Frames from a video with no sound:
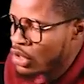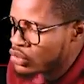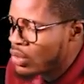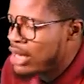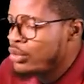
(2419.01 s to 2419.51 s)

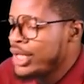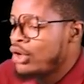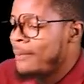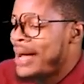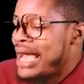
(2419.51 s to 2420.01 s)
So how do we
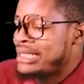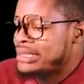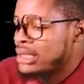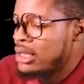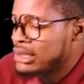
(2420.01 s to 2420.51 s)
number
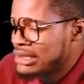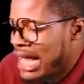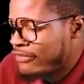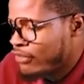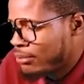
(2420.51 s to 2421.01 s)
it?
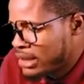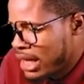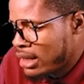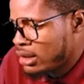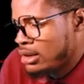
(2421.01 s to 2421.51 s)
Start from
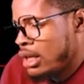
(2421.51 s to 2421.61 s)
here.